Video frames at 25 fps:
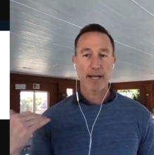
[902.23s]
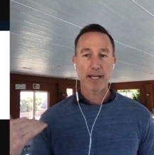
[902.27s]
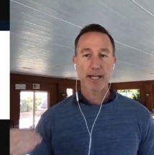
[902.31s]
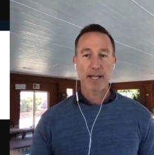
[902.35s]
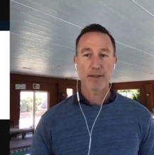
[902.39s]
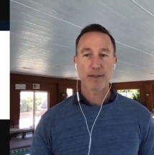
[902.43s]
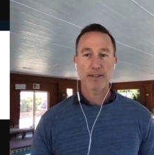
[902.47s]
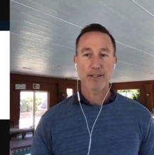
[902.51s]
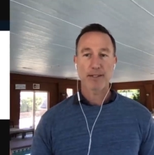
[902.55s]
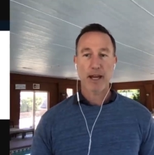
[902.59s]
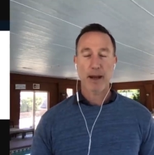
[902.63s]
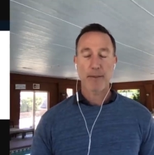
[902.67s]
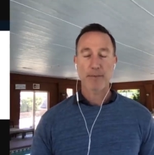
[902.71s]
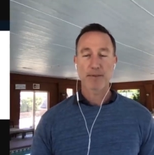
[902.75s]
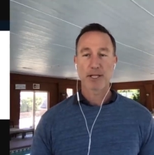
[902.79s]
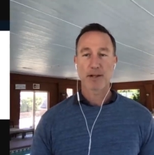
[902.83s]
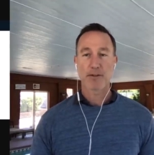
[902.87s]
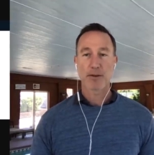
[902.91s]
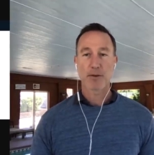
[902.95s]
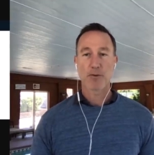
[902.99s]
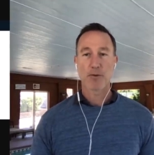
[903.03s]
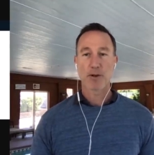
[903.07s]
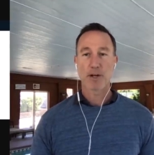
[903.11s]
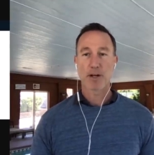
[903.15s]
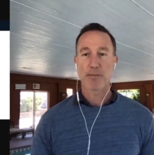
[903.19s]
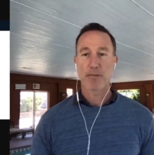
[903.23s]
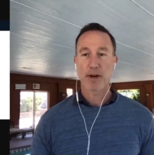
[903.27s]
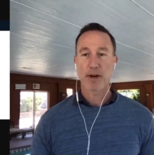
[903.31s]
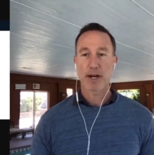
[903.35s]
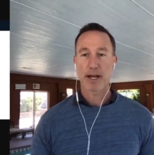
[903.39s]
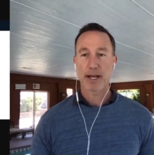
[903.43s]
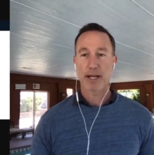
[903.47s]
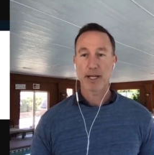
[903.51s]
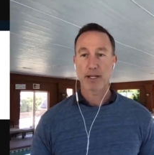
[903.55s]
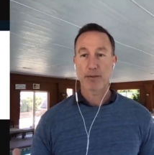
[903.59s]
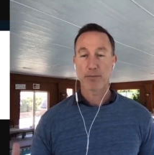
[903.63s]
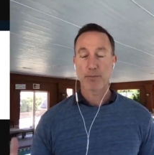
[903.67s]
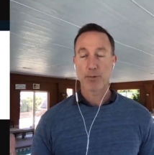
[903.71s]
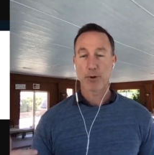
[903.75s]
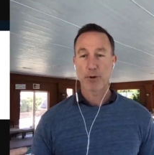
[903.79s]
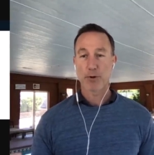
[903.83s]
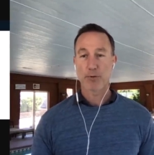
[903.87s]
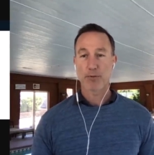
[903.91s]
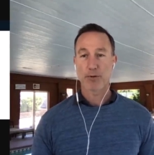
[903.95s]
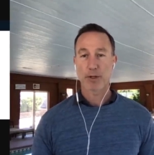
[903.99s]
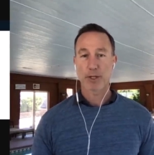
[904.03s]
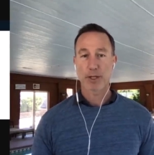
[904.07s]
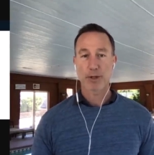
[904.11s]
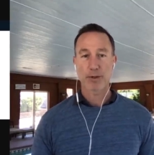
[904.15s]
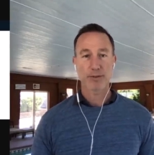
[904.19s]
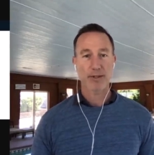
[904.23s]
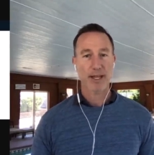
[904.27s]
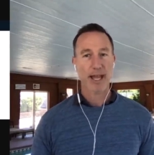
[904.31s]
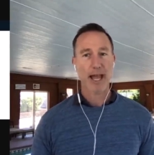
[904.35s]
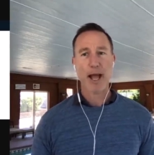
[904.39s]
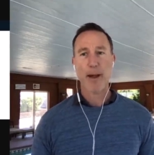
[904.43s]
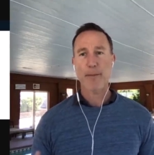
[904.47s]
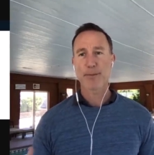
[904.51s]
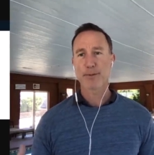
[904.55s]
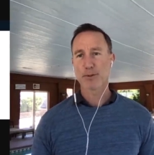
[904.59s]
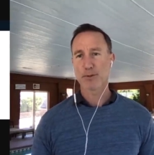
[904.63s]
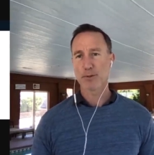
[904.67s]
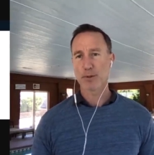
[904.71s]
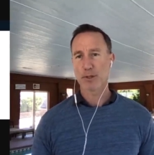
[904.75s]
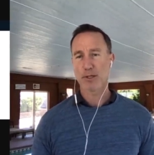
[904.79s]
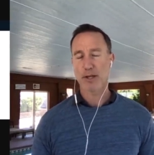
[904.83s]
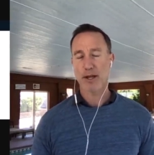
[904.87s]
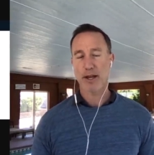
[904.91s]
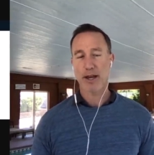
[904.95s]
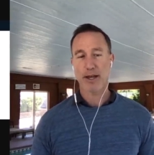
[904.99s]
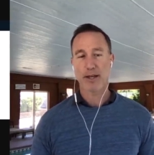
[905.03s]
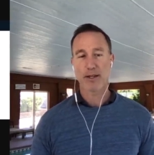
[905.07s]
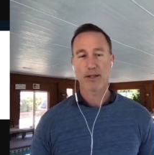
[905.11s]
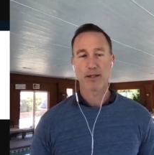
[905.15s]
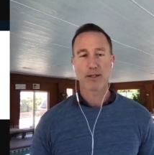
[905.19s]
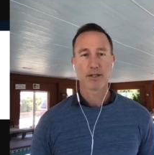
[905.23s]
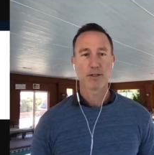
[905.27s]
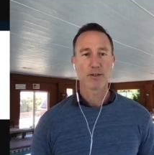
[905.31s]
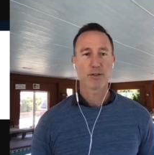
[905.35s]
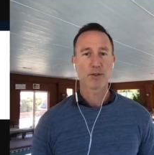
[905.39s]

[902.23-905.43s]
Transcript: gonna hit the tops in every one of my portfolios? Absolutely not.